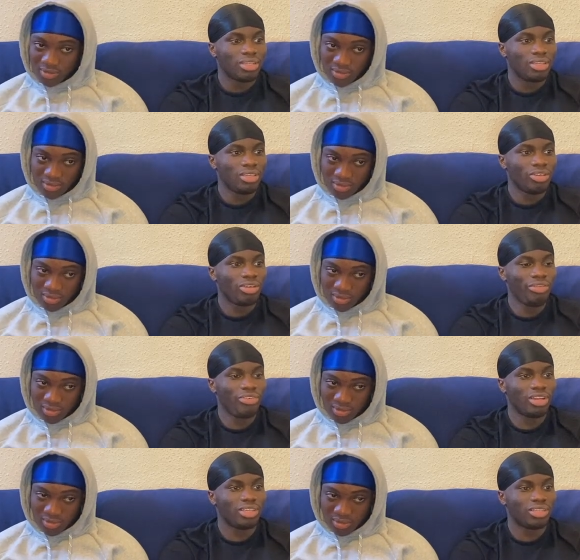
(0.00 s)
Speaker 1: Yo, he
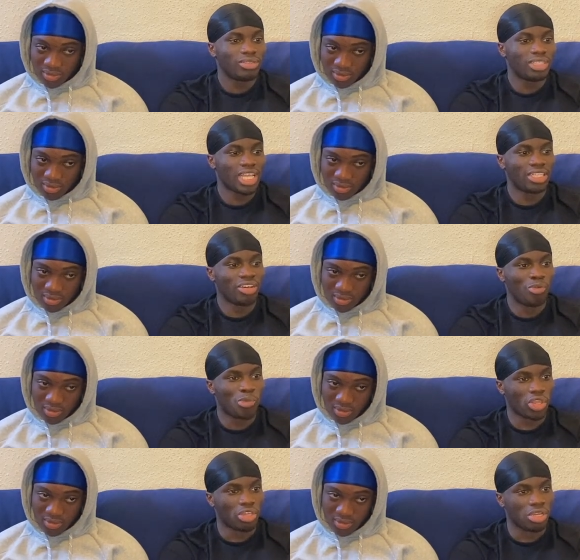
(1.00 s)
fin- this guy's not
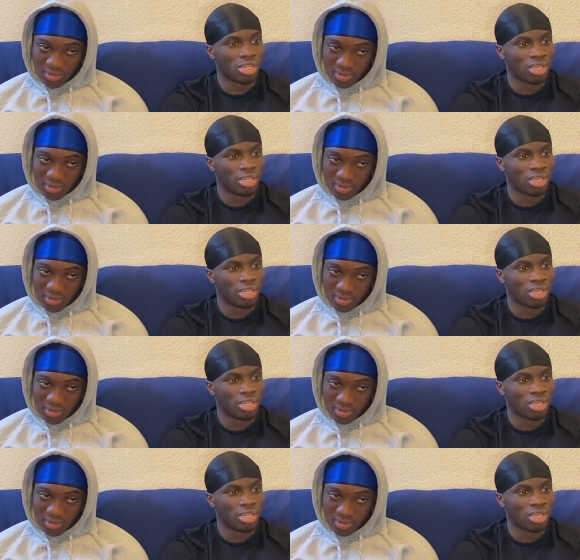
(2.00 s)
even bothered.